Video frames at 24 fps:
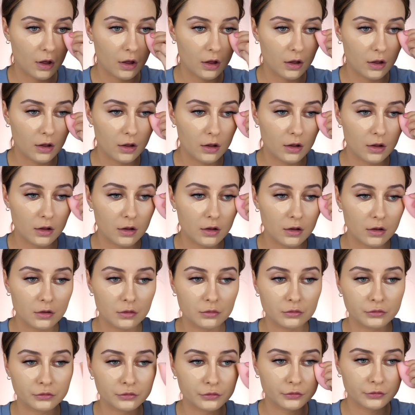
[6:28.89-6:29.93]
so just be
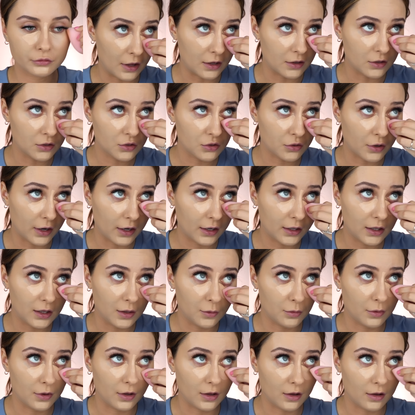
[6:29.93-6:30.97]
careful and try to
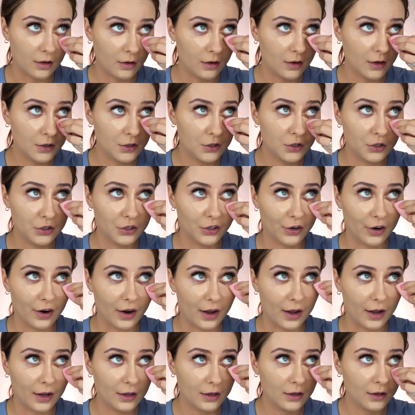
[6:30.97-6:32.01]
keep it under your
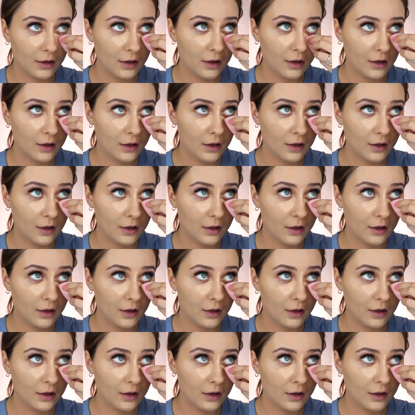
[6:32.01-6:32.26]
eye.